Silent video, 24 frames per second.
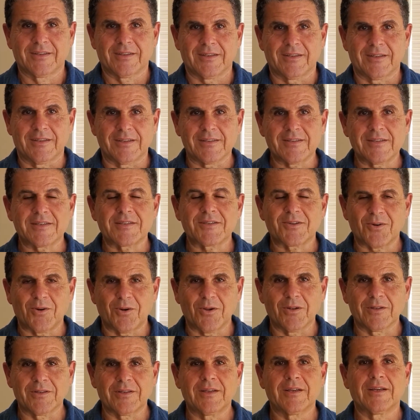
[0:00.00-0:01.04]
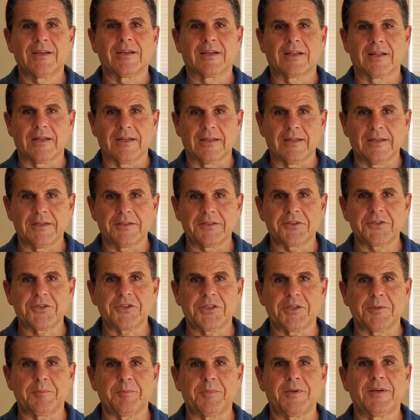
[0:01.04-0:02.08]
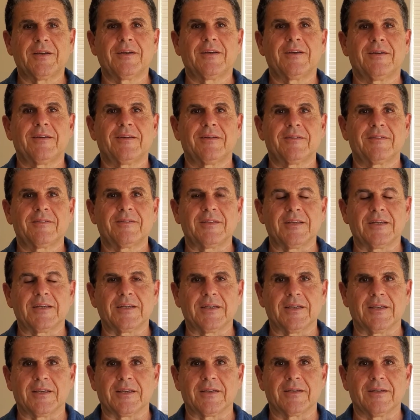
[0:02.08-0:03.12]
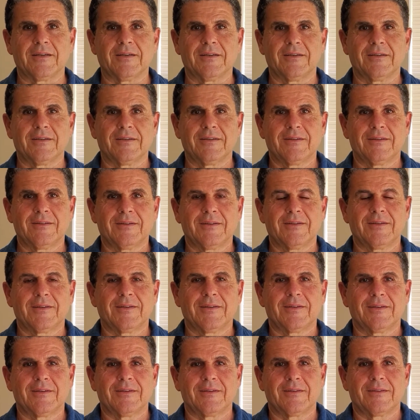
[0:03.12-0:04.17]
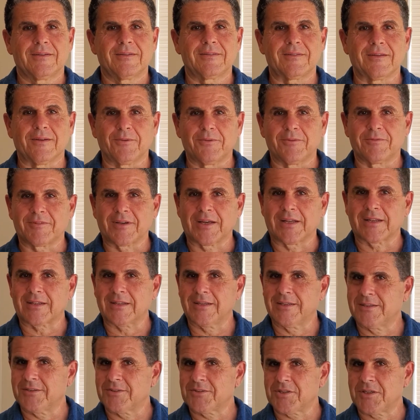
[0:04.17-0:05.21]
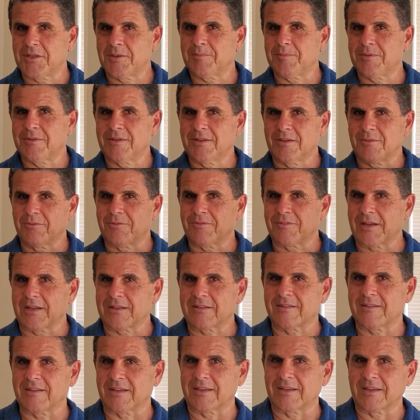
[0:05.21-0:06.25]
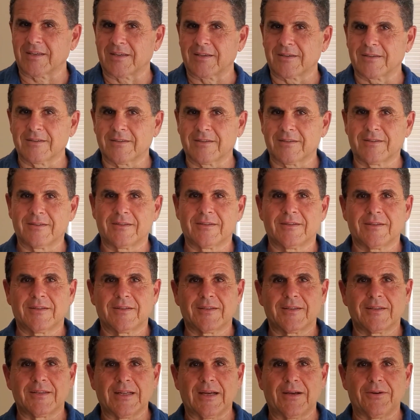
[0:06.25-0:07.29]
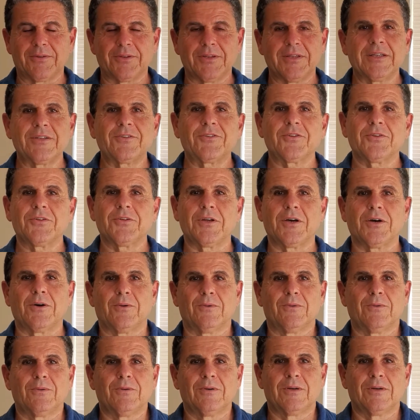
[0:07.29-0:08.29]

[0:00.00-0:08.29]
and this is called Leadership Thinking. So we've got leadership and we've got thinking. Now you need to know